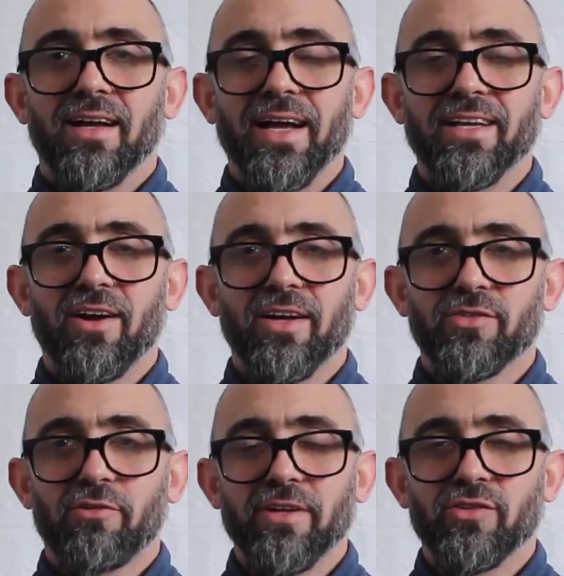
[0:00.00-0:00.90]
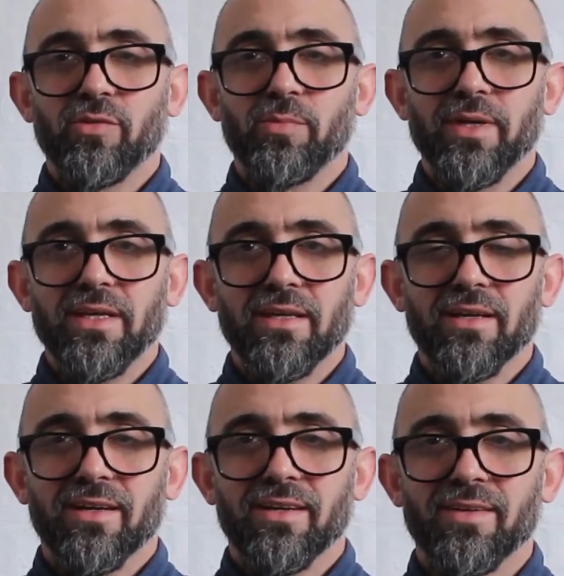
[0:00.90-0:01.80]
Hey guys, great to
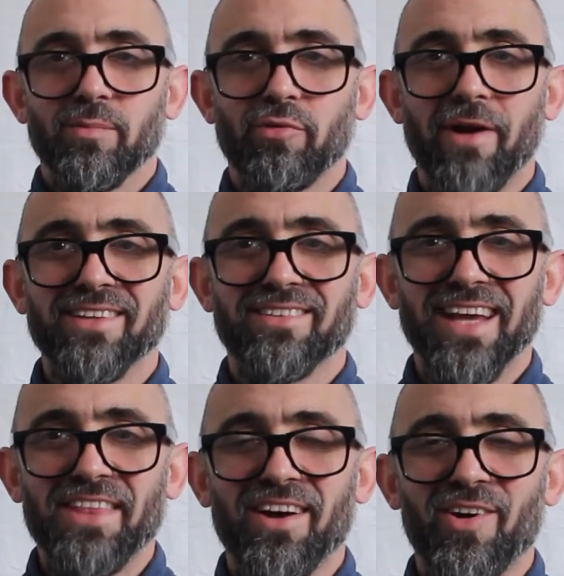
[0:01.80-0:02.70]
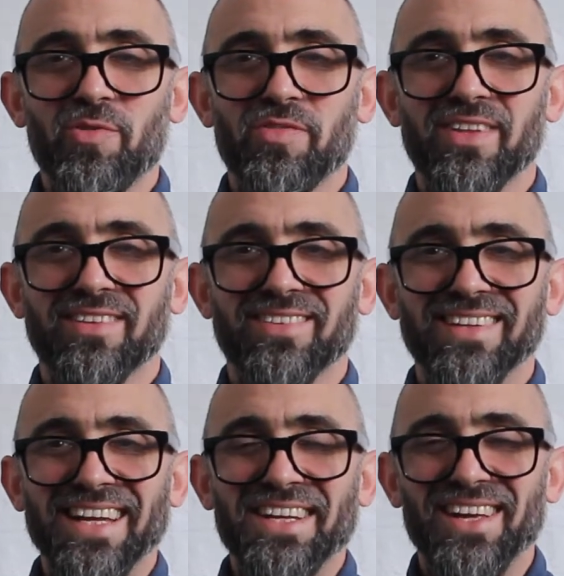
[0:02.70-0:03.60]
be praying together over this
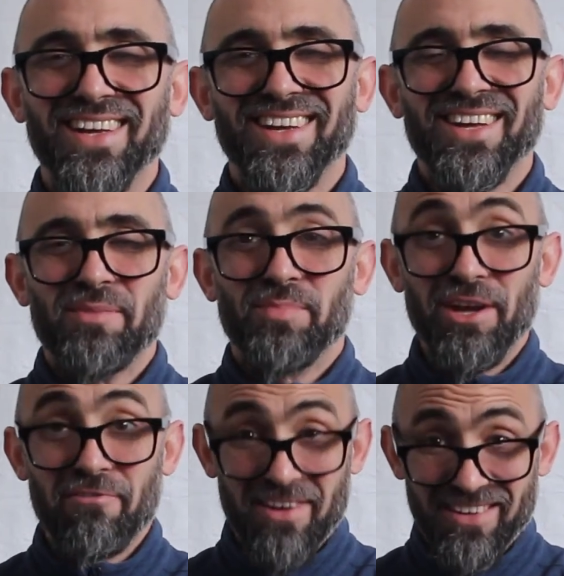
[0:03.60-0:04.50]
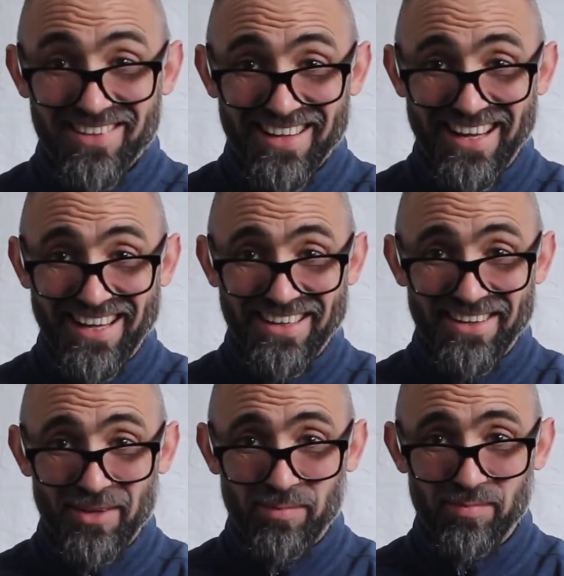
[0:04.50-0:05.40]
Lent period
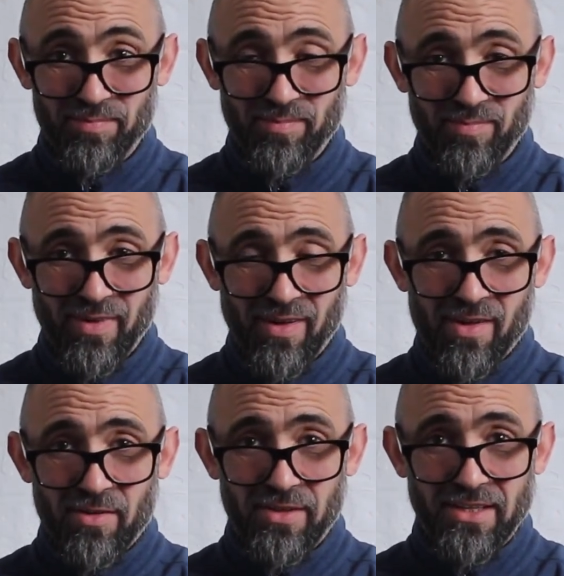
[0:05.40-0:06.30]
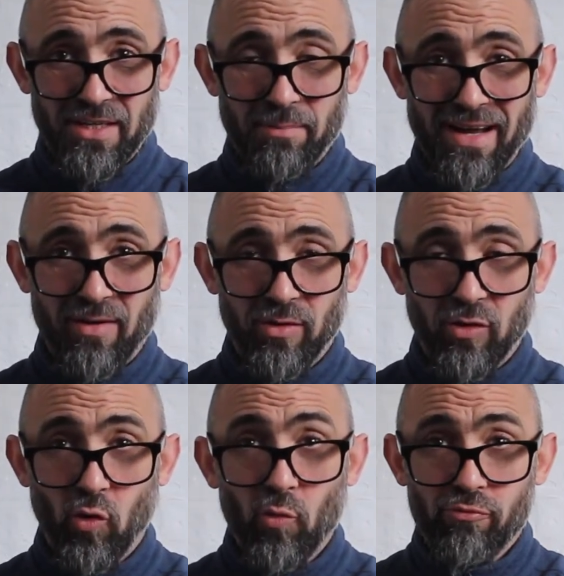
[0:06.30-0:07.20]
and thinking
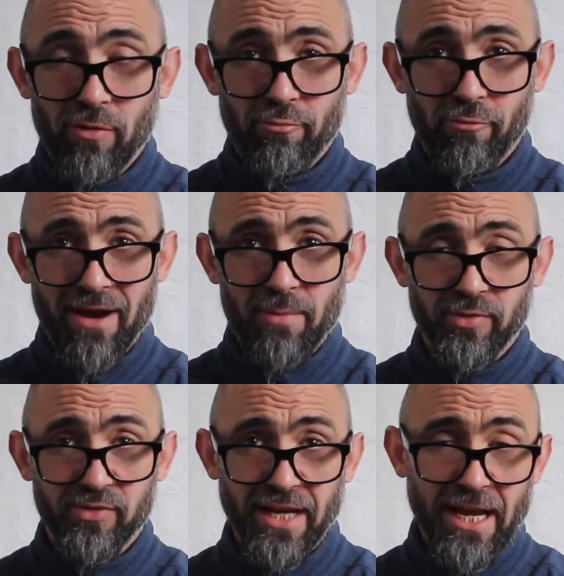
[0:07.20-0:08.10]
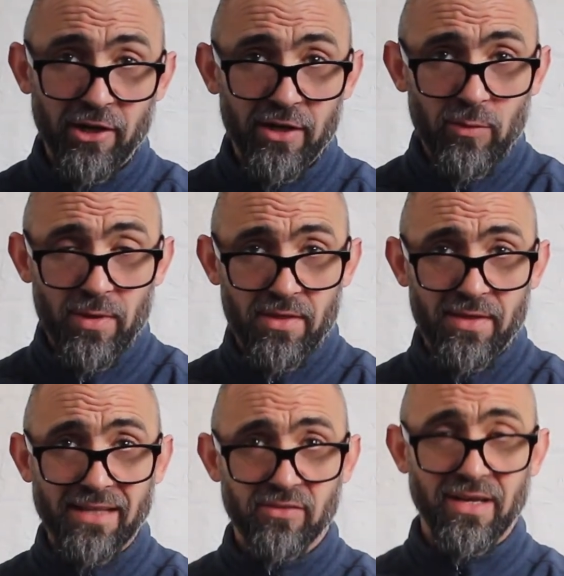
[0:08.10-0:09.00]
about corporate prayer particularly, whether
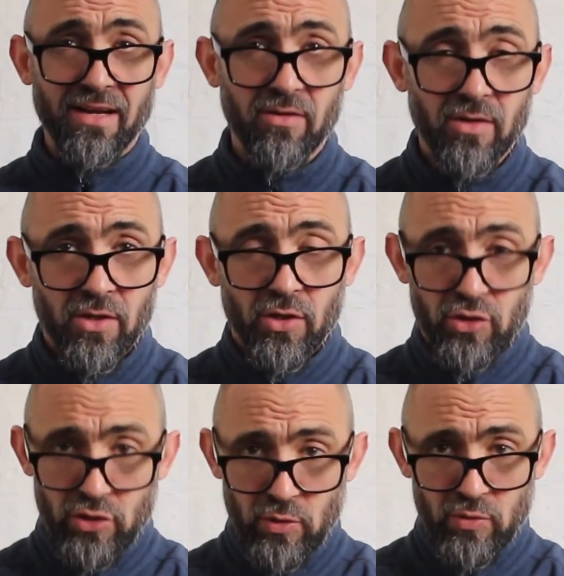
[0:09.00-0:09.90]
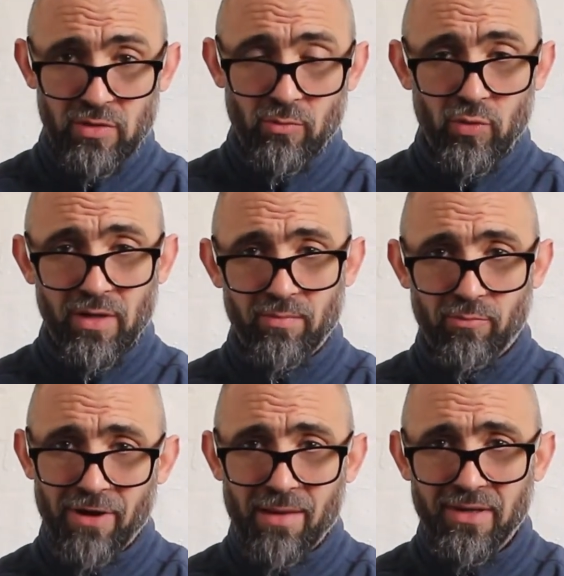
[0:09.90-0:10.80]
that's our Tuesday morning
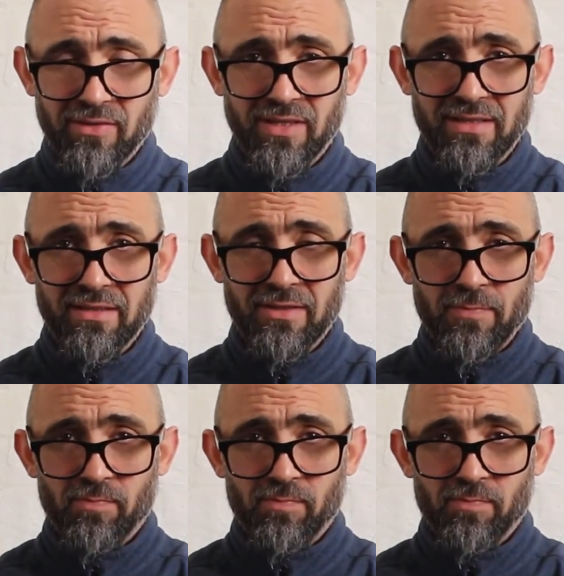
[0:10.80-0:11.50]
prayer meeting,